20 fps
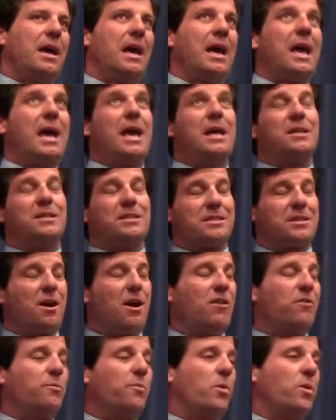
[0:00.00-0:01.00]
and
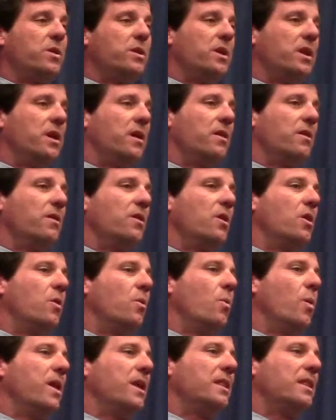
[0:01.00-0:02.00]
sophomore year,
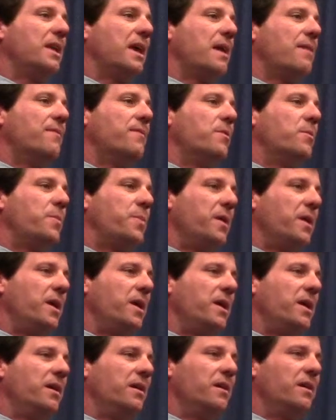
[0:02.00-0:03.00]
winning the
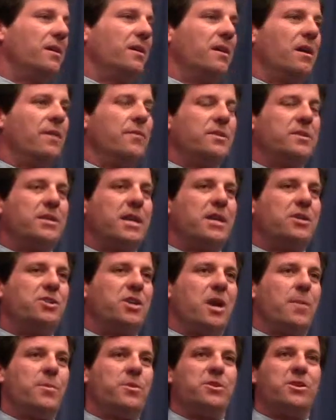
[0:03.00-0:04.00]
MVP of the state
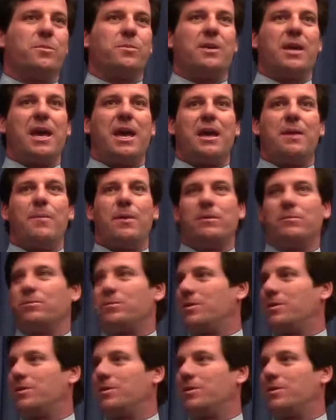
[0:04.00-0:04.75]
championship game.